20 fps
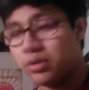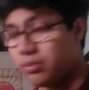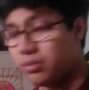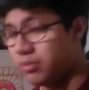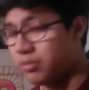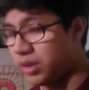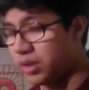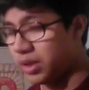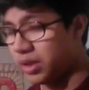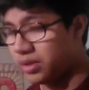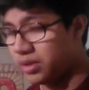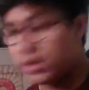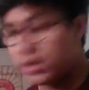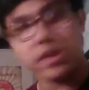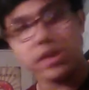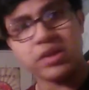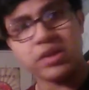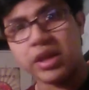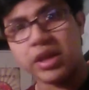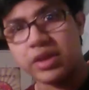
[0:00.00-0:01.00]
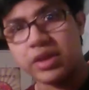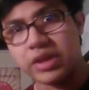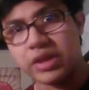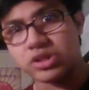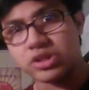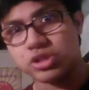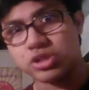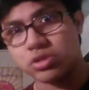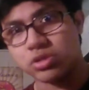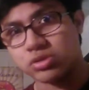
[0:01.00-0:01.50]
but they
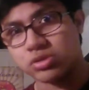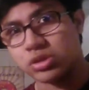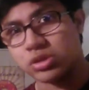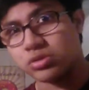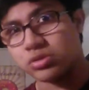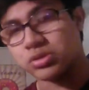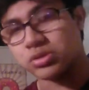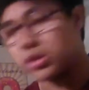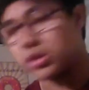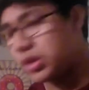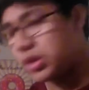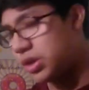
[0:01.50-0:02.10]
just chose those.